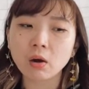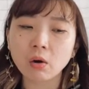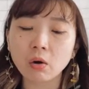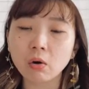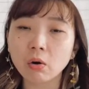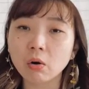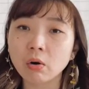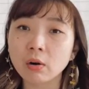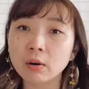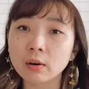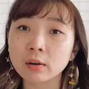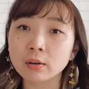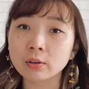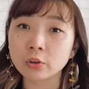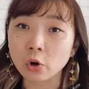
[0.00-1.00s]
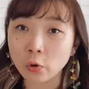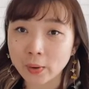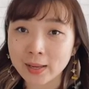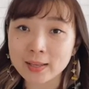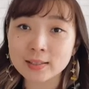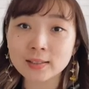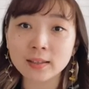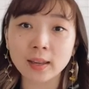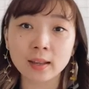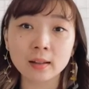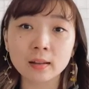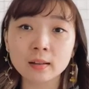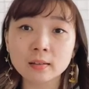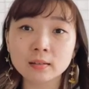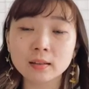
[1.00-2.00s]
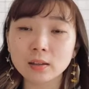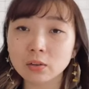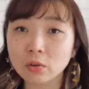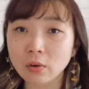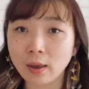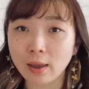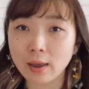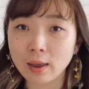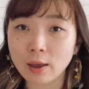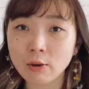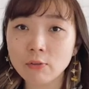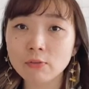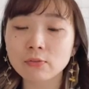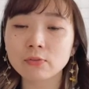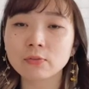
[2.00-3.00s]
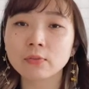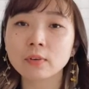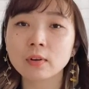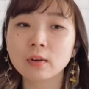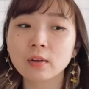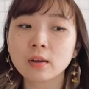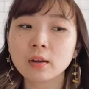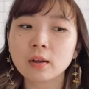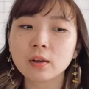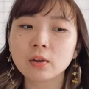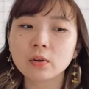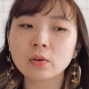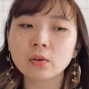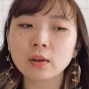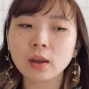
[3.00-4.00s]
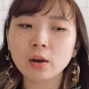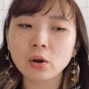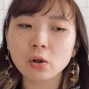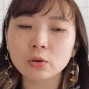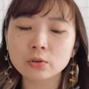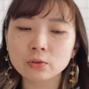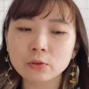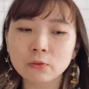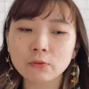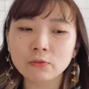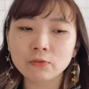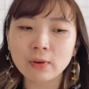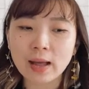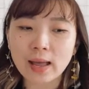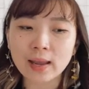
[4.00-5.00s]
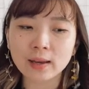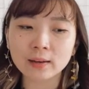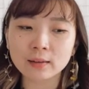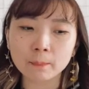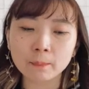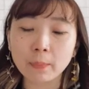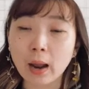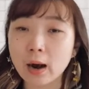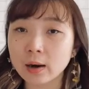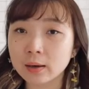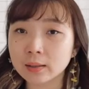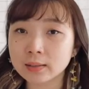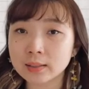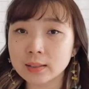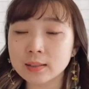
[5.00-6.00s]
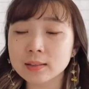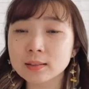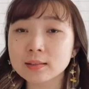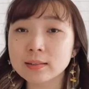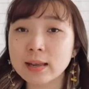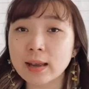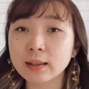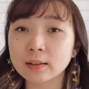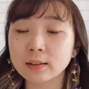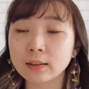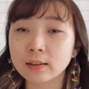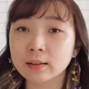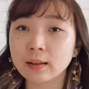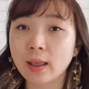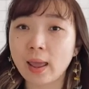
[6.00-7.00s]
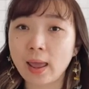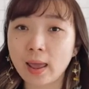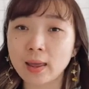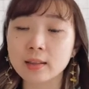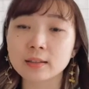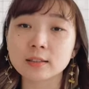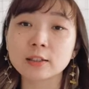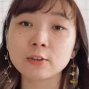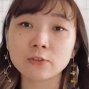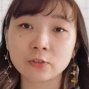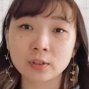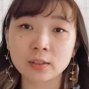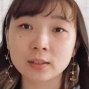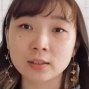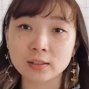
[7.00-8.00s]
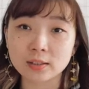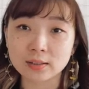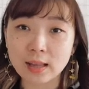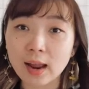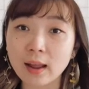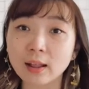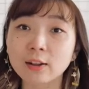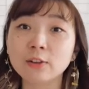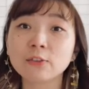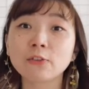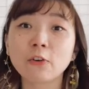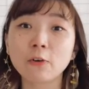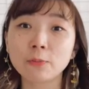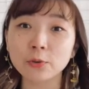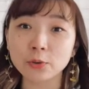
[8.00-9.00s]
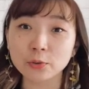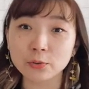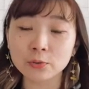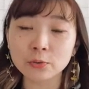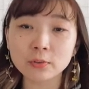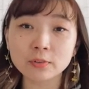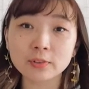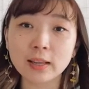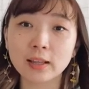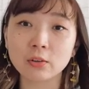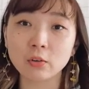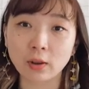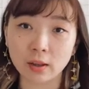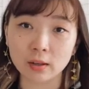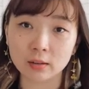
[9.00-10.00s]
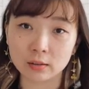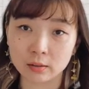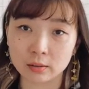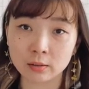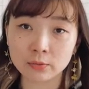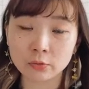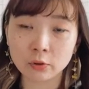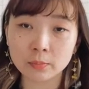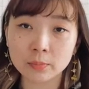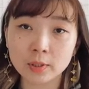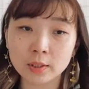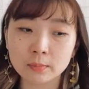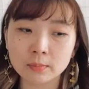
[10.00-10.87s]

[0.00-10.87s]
or drawing skills that you have. You can also find artists that has different style from you that you can learn from them.